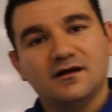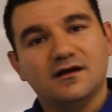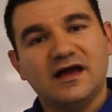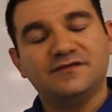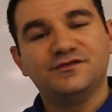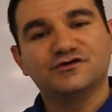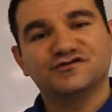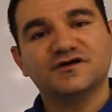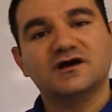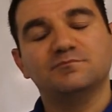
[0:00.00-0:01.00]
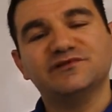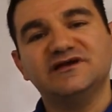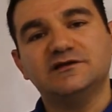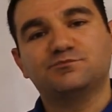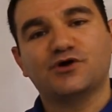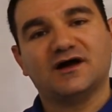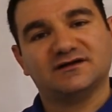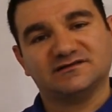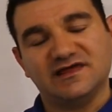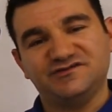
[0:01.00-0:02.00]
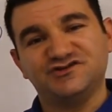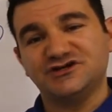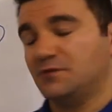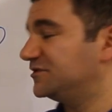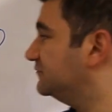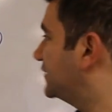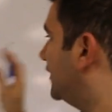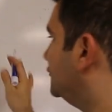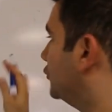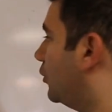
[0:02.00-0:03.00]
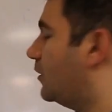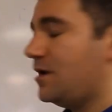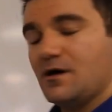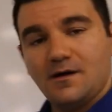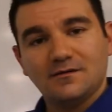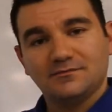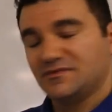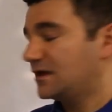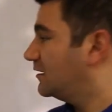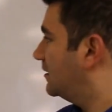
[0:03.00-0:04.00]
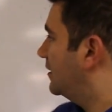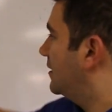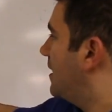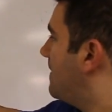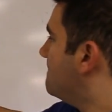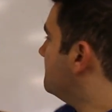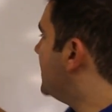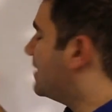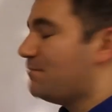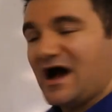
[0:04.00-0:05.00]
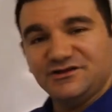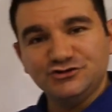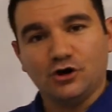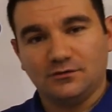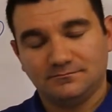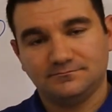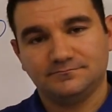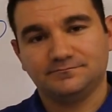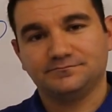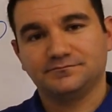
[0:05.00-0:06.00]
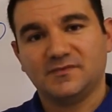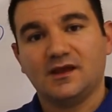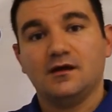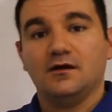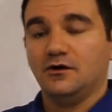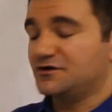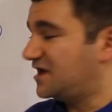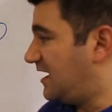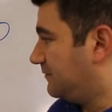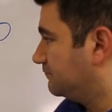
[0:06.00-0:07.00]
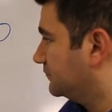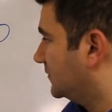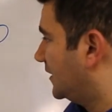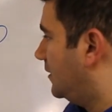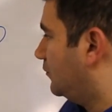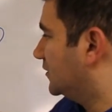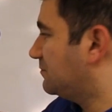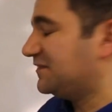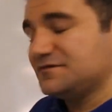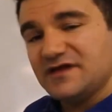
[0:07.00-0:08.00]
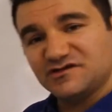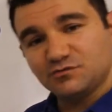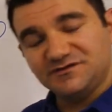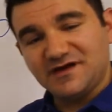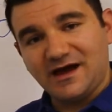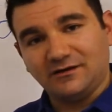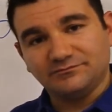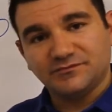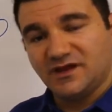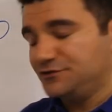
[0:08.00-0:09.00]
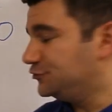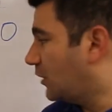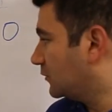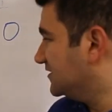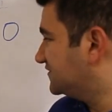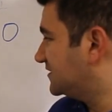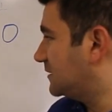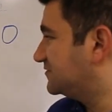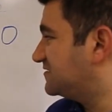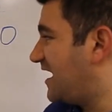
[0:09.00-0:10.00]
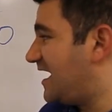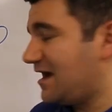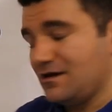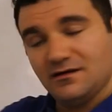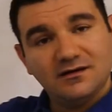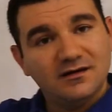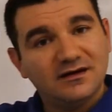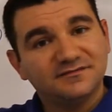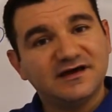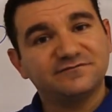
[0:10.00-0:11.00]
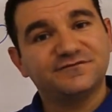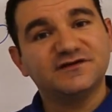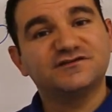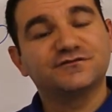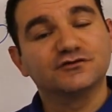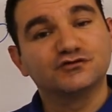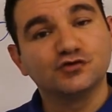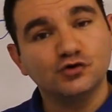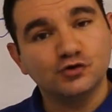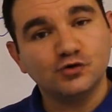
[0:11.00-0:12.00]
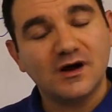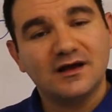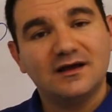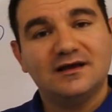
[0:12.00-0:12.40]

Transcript: And there's the completed product, ladies and gentlemen. You've got yo me baño. Okay, what about the next one down? You already set up te. That fits for tú.